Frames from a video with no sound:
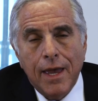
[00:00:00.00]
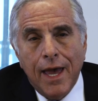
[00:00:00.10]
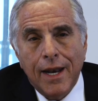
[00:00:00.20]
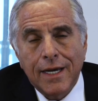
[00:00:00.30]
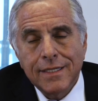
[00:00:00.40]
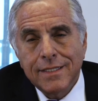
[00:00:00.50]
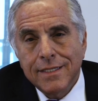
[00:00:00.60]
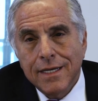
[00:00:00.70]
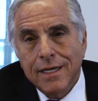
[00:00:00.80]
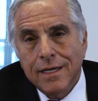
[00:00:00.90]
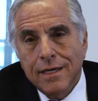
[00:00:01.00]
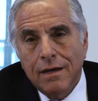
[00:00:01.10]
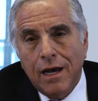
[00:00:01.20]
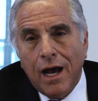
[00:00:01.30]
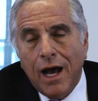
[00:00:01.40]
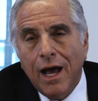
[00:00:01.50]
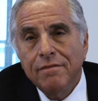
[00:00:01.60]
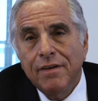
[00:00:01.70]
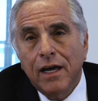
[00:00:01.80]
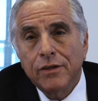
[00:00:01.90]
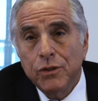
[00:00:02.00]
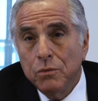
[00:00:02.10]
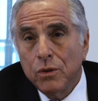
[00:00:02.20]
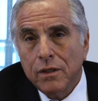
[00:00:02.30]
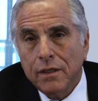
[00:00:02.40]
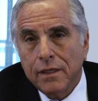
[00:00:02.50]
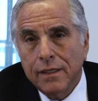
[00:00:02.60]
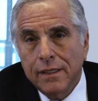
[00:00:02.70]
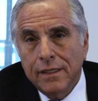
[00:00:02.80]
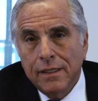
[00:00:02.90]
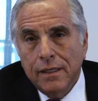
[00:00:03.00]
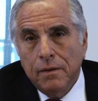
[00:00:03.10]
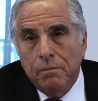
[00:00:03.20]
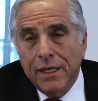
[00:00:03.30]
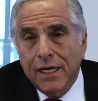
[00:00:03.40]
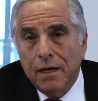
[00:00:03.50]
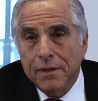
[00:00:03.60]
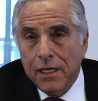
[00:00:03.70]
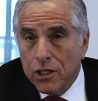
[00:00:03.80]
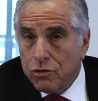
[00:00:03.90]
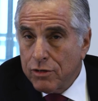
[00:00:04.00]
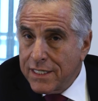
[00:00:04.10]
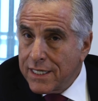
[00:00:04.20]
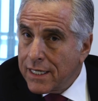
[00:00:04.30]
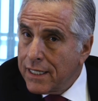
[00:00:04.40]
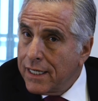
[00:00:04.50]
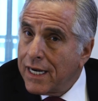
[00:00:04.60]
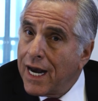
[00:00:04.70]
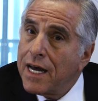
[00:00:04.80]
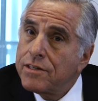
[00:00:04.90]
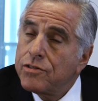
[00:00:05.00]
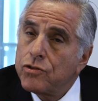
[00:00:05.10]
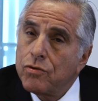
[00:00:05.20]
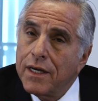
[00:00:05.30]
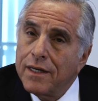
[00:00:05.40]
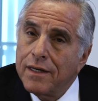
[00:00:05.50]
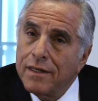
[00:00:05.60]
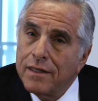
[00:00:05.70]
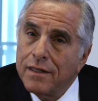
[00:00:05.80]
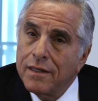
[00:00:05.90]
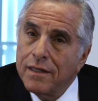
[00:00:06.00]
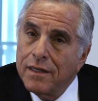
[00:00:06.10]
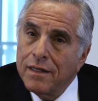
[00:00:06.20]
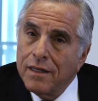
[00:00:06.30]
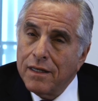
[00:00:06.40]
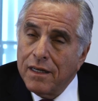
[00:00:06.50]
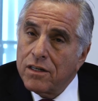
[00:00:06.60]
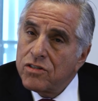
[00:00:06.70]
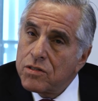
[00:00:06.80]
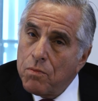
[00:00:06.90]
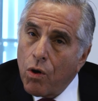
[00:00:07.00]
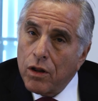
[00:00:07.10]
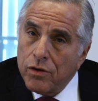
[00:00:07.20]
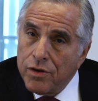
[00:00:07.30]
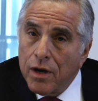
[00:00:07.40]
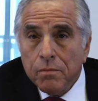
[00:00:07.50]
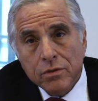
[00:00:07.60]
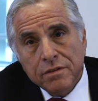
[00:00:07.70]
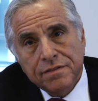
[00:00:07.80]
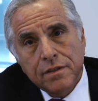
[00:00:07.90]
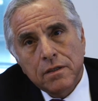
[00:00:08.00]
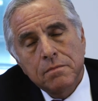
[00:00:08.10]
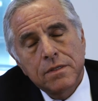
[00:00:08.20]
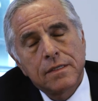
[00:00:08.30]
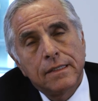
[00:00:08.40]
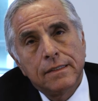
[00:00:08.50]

And I see high-value work becoming increasingly concentrated in a smaller number of firms.